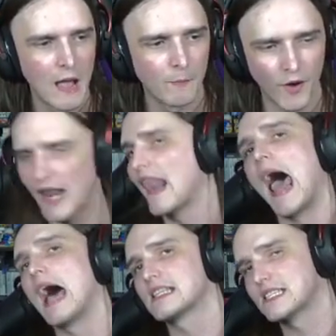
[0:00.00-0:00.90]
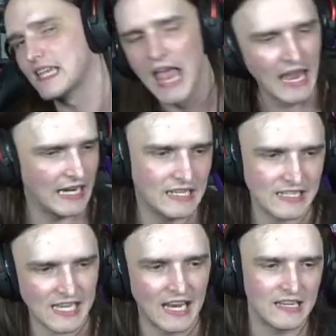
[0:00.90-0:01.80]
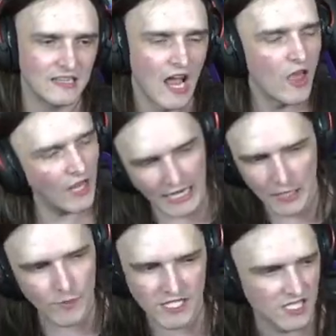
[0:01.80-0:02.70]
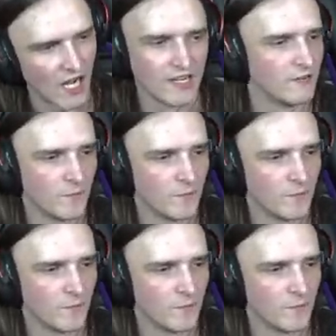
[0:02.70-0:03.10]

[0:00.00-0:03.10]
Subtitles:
But alas, he decided that he was done.